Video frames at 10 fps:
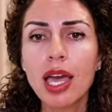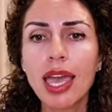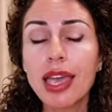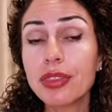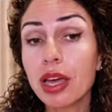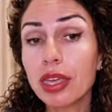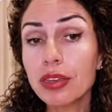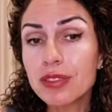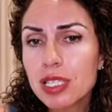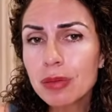And if
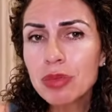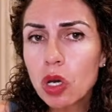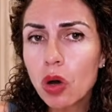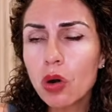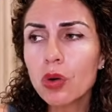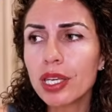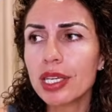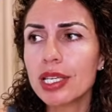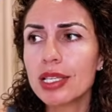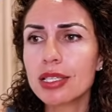some goal
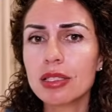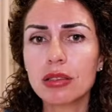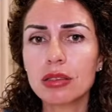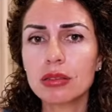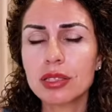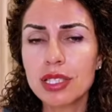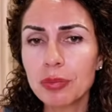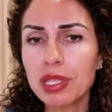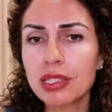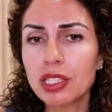is
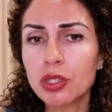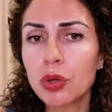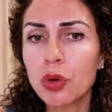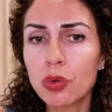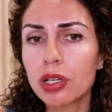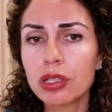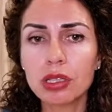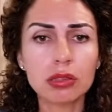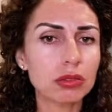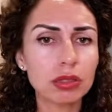something that you will work
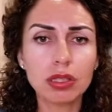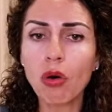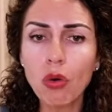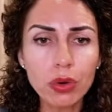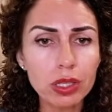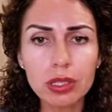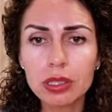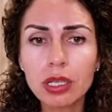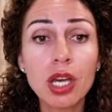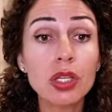the whole
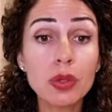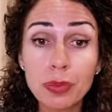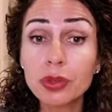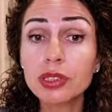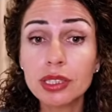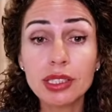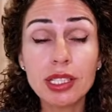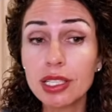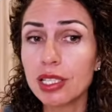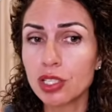year, you put it in
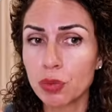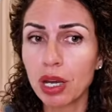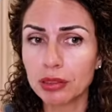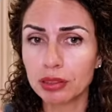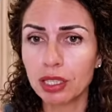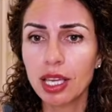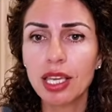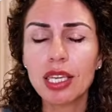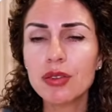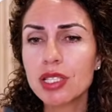each month.
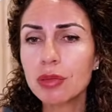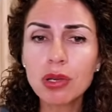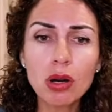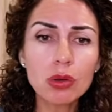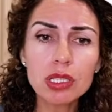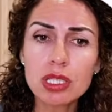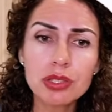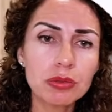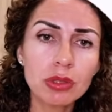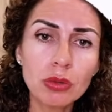If some goal is
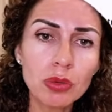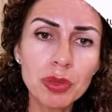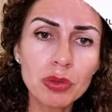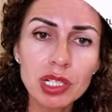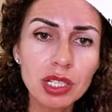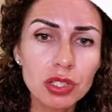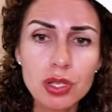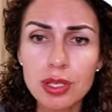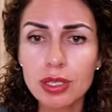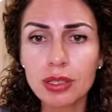you will be working
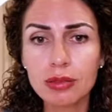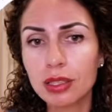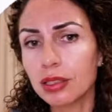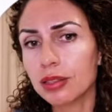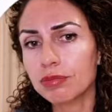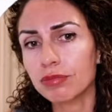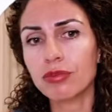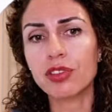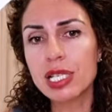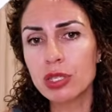just the
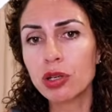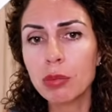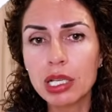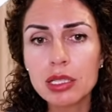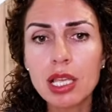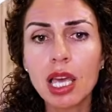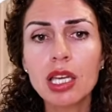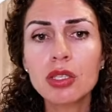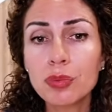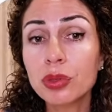first 3 months,
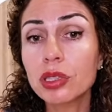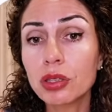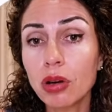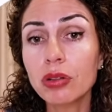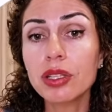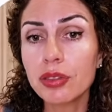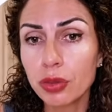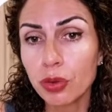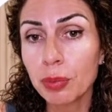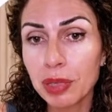you put it only in the
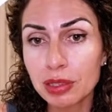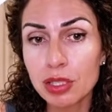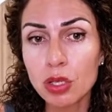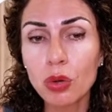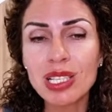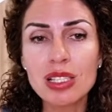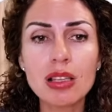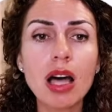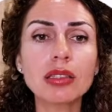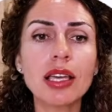3 months. So it's not,